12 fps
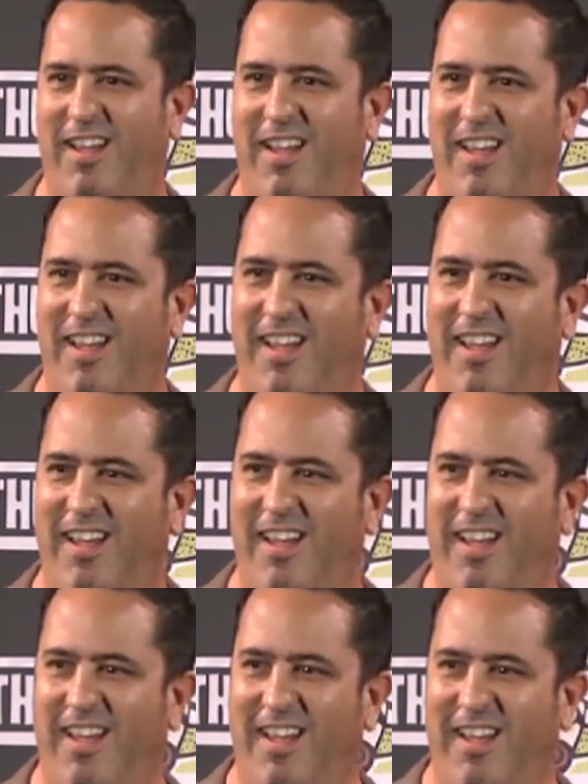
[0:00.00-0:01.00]

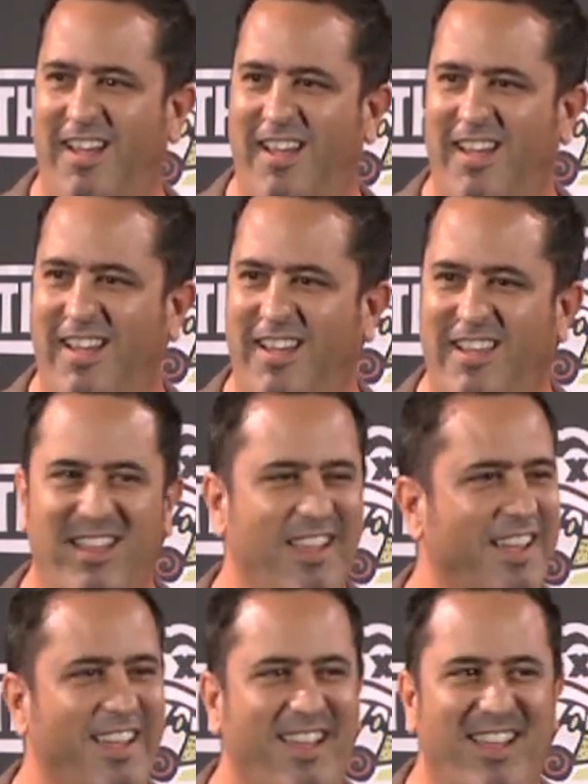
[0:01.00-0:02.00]

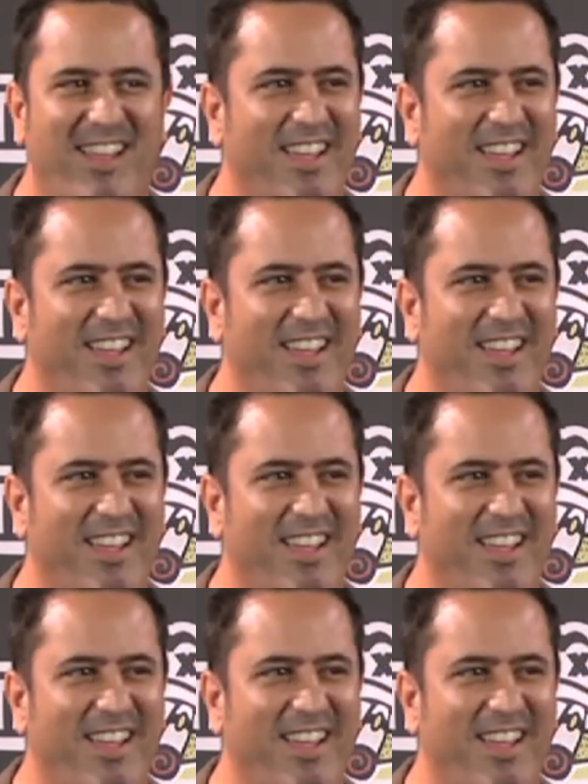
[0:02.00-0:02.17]
Nobody speaks.